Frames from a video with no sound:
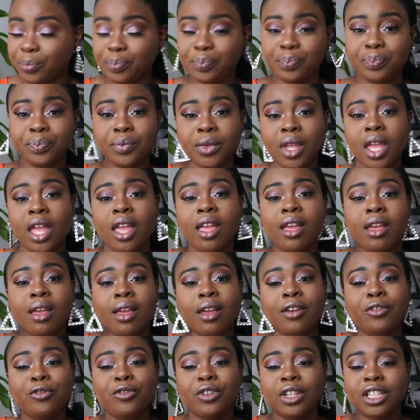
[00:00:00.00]

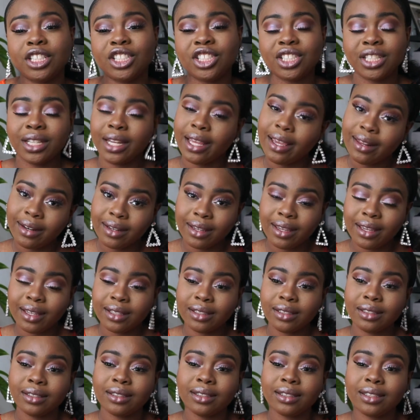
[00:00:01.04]
for the
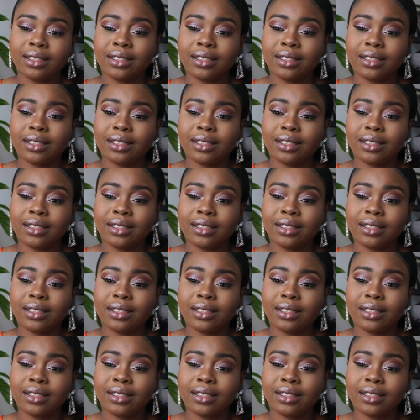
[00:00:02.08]
shenanigans.